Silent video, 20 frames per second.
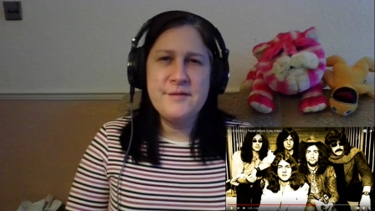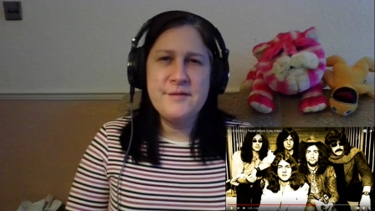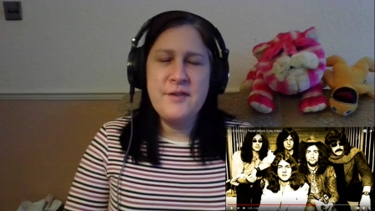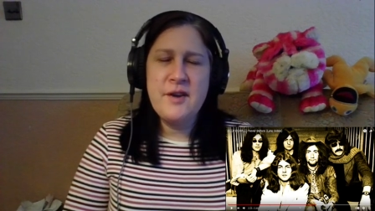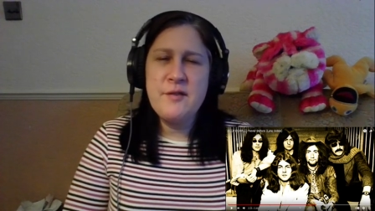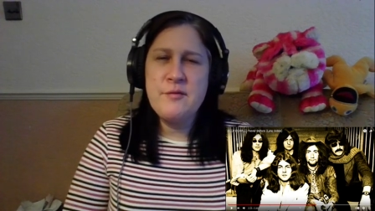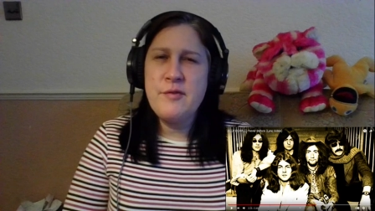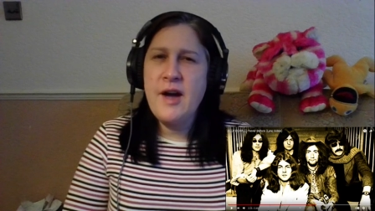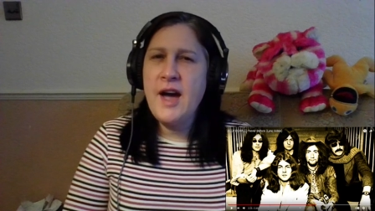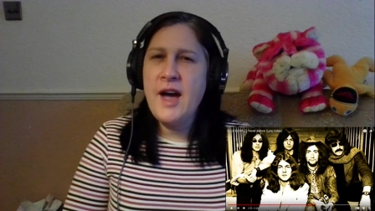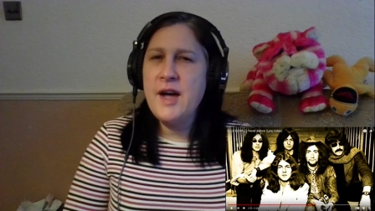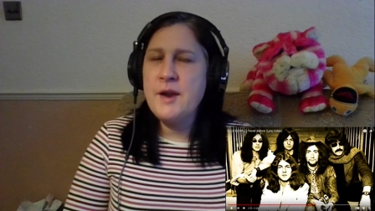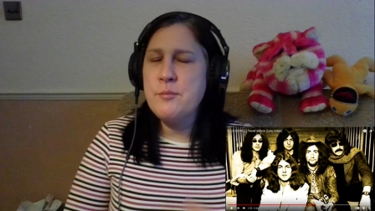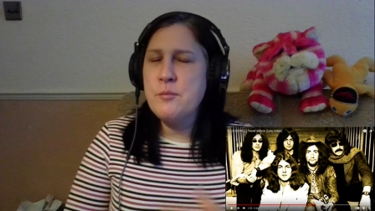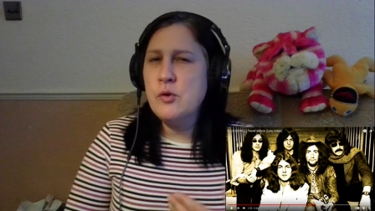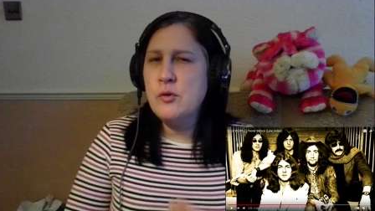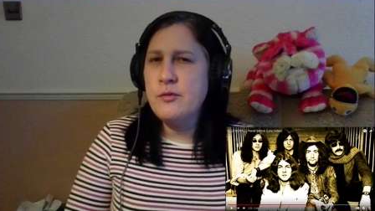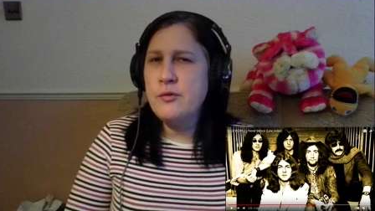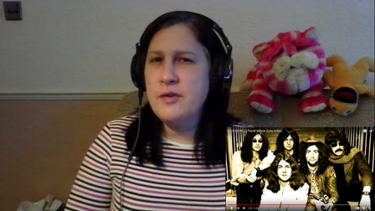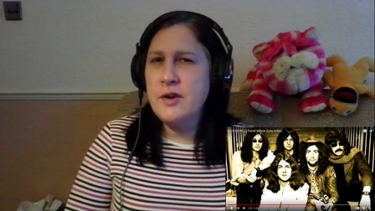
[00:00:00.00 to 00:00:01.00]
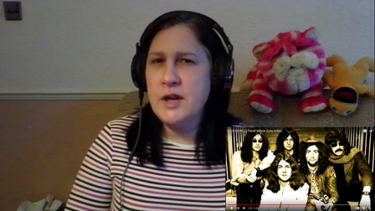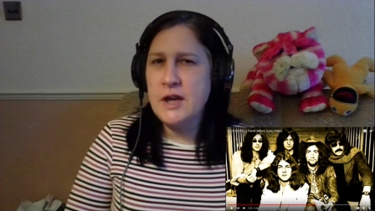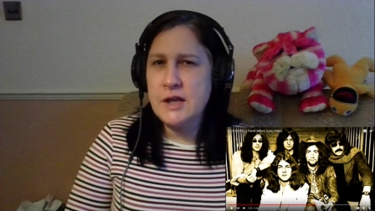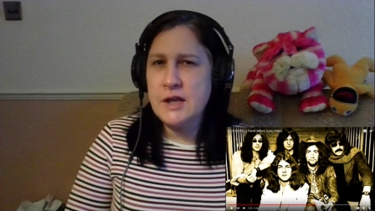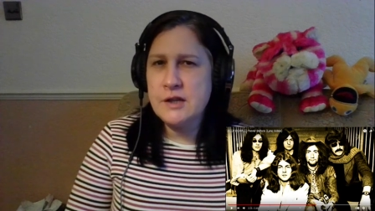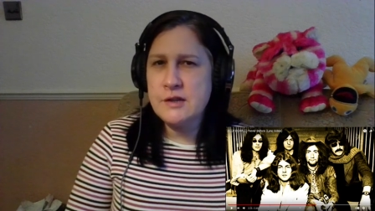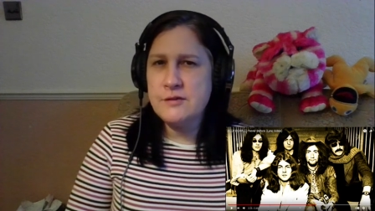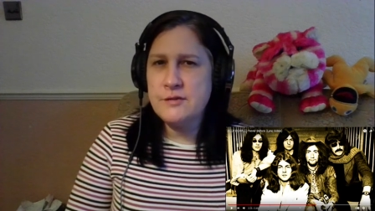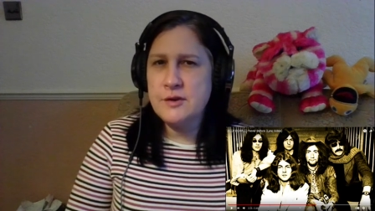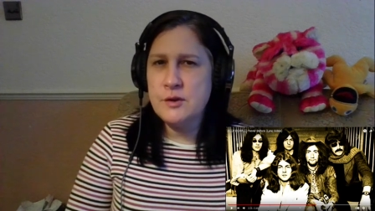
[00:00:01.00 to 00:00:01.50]
they've had more
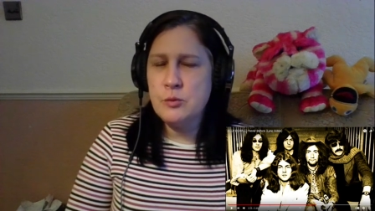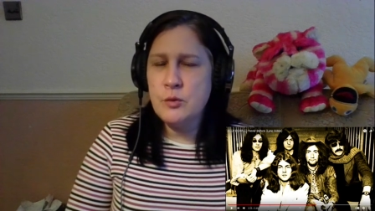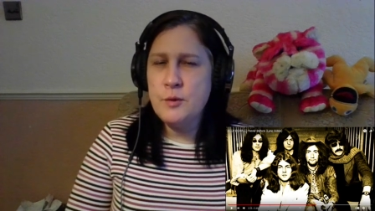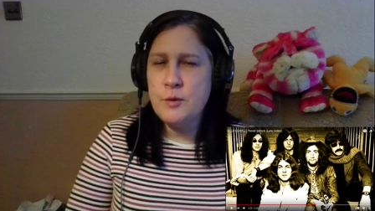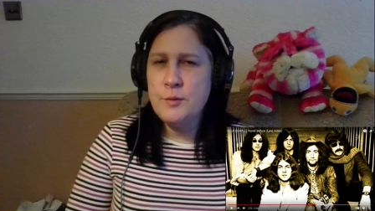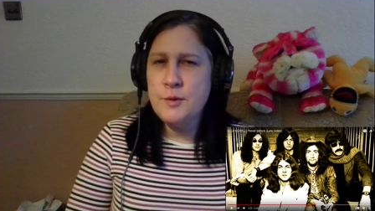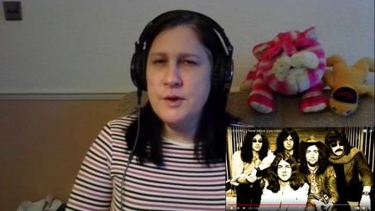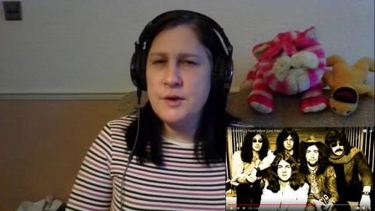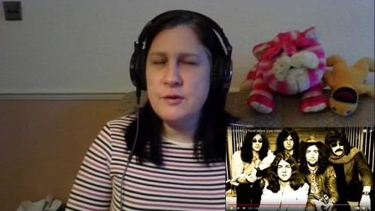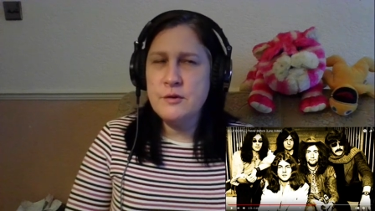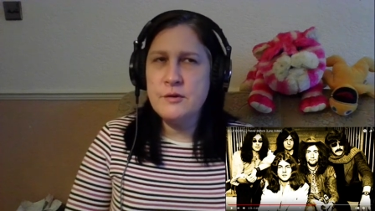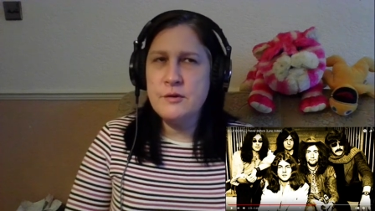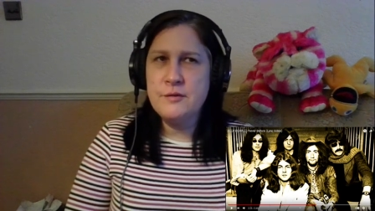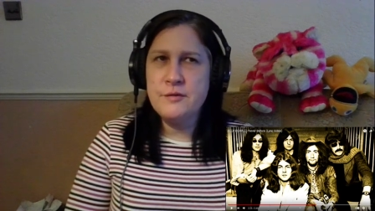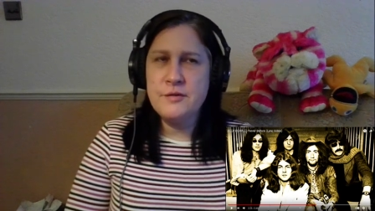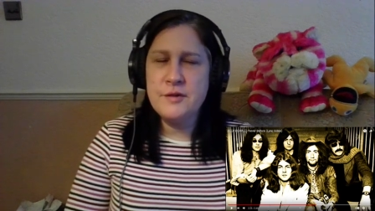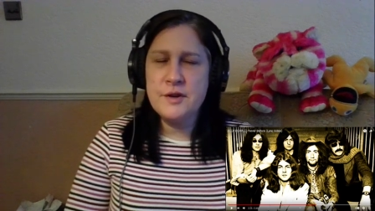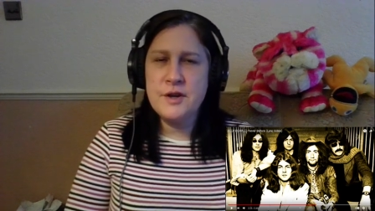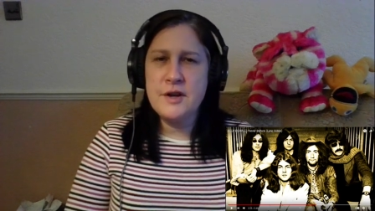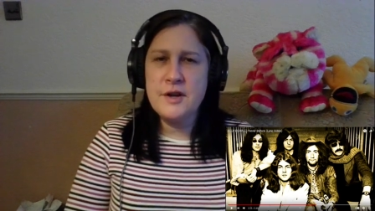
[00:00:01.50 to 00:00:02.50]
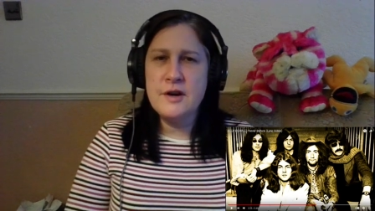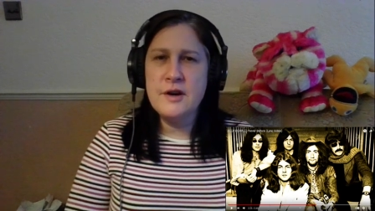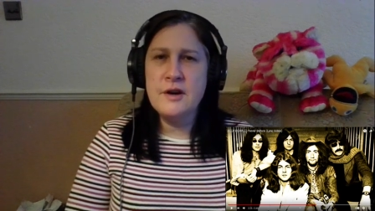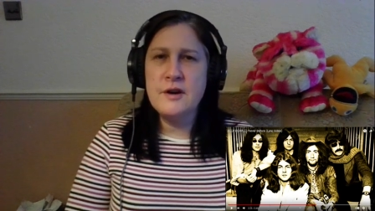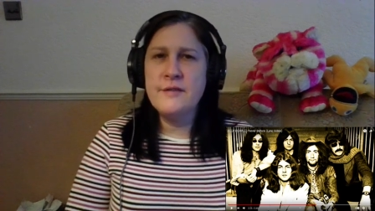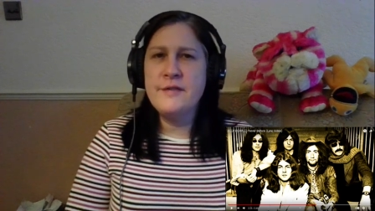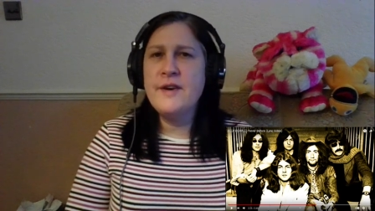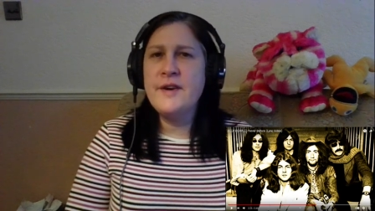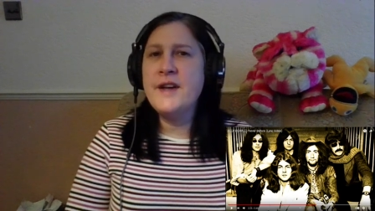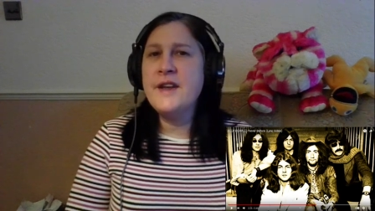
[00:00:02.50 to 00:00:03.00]
feelings for the woman or for the
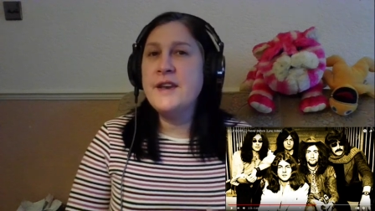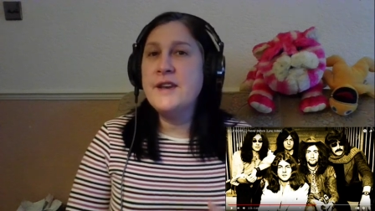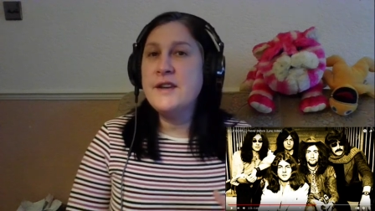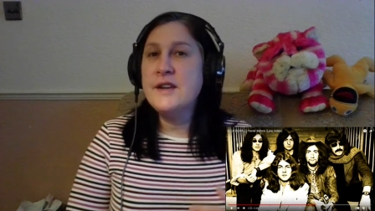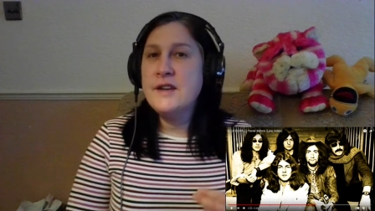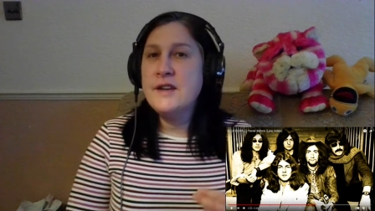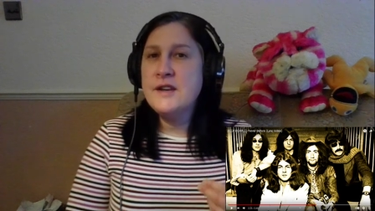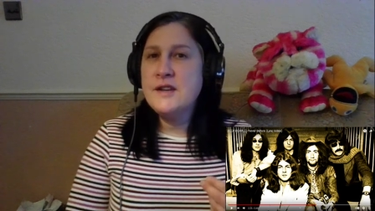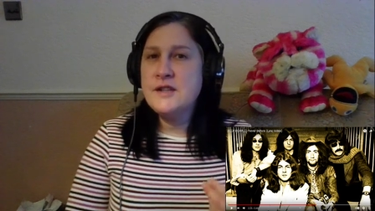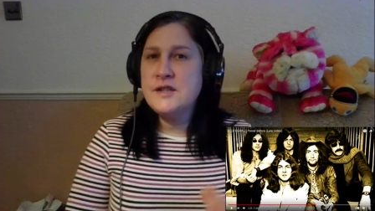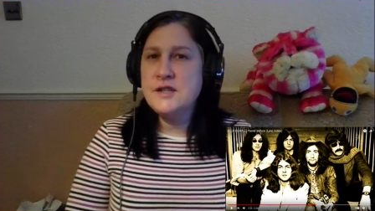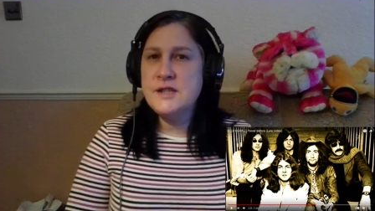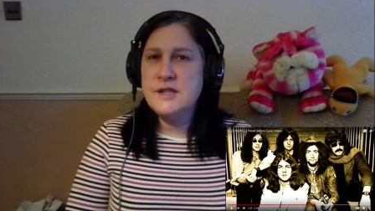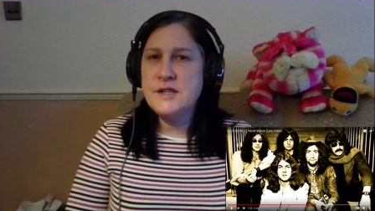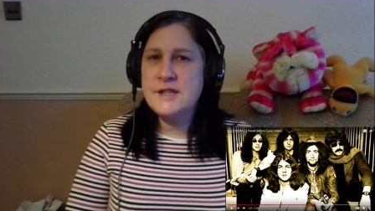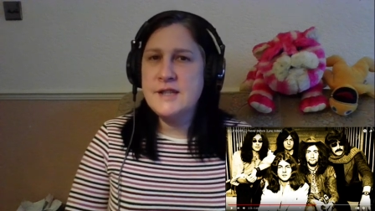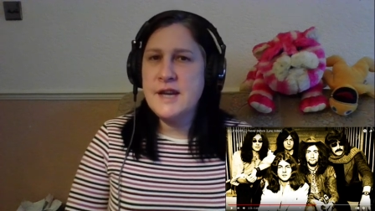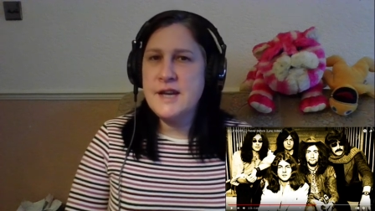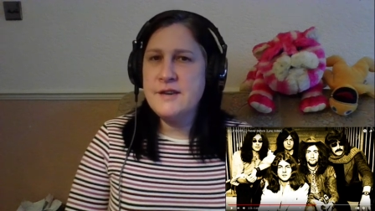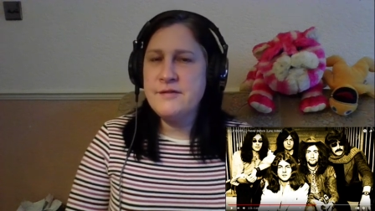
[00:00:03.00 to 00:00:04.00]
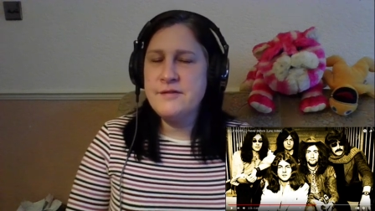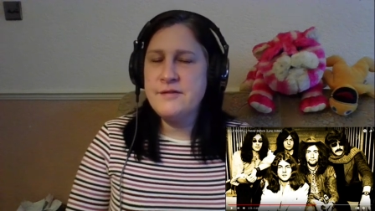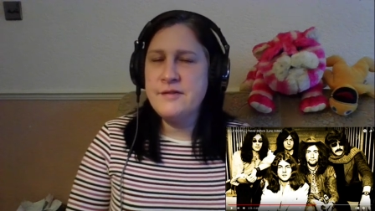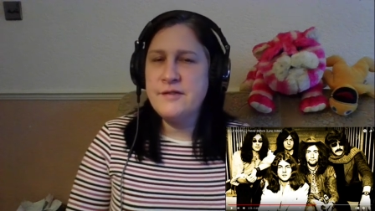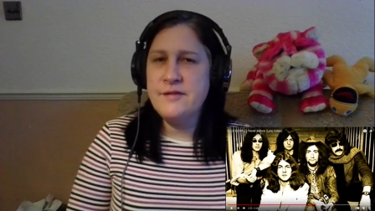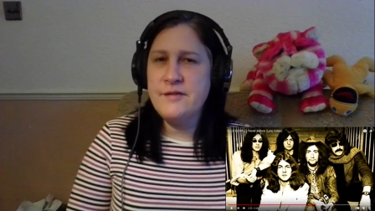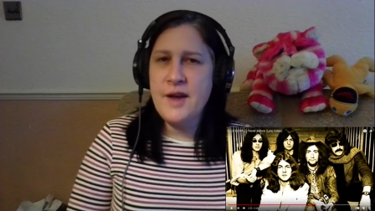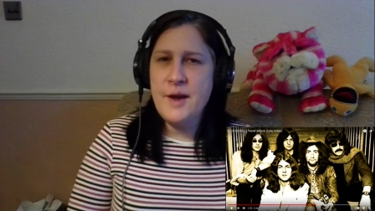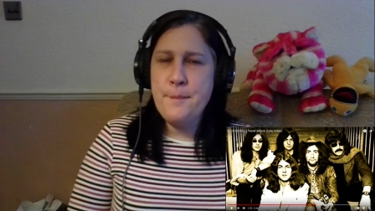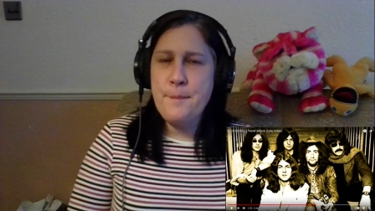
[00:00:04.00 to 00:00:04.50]
girl than she's had for
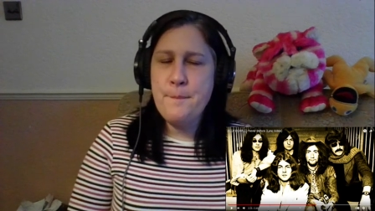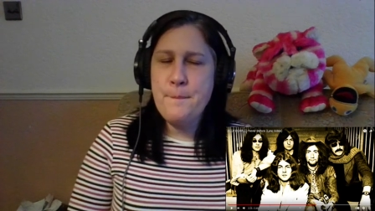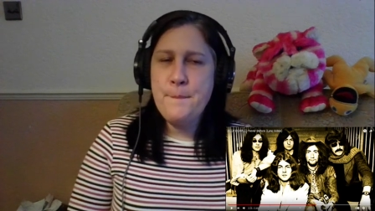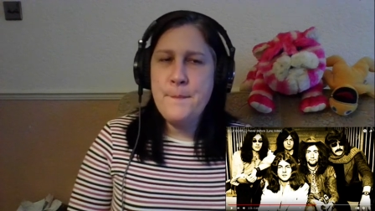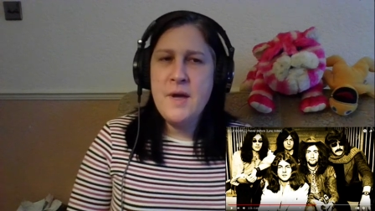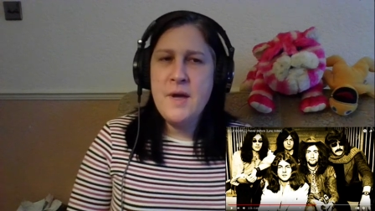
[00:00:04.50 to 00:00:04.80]
them,